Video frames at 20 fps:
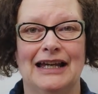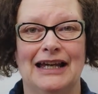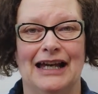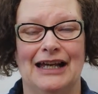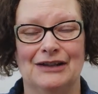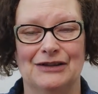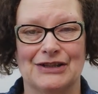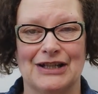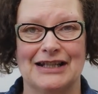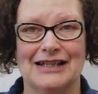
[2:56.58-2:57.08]

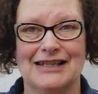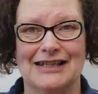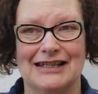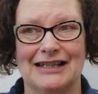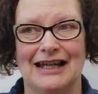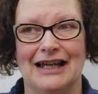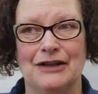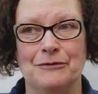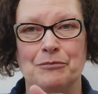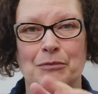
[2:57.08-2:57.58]

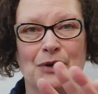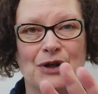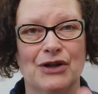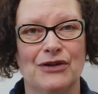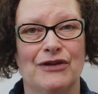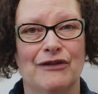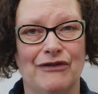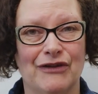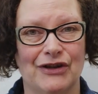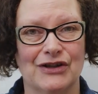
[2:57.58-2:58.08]
eldest, and
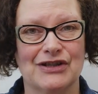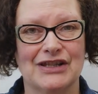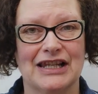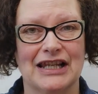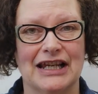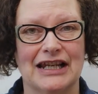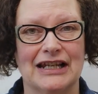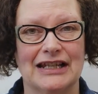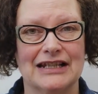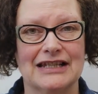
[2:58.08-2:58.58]
both of those
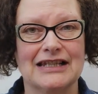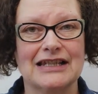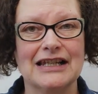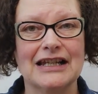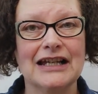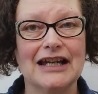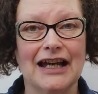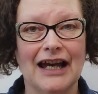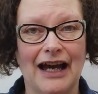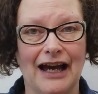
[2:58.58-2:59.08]
things
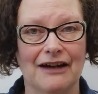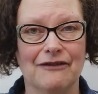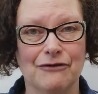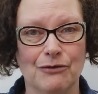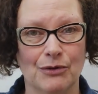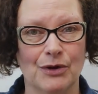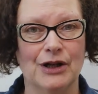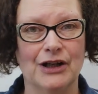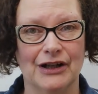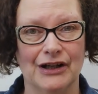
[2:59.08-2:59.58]
have
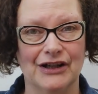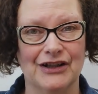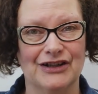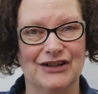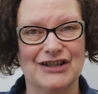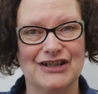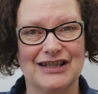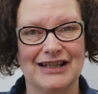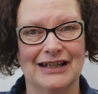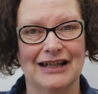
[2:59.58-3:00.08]

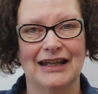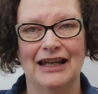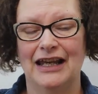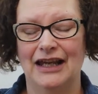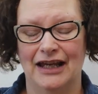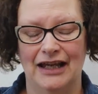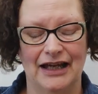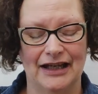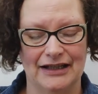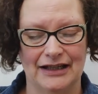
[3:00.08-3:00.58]
worked,
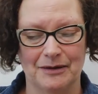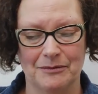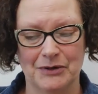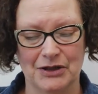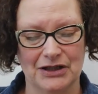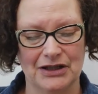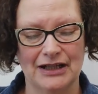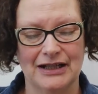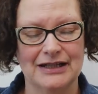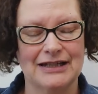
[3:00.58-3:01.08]
and I'm
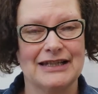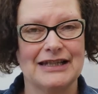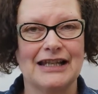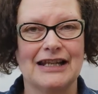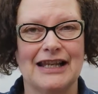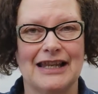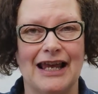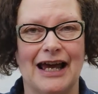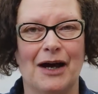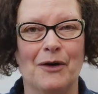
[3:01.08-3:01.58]
going to
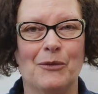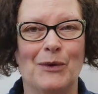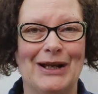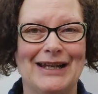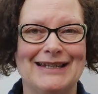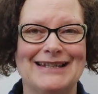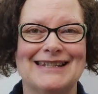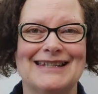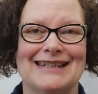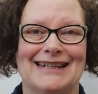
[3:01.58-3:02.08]
consider that a
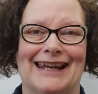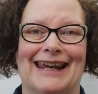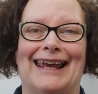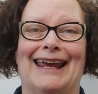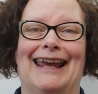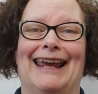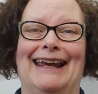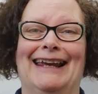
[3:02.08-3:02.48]
win today.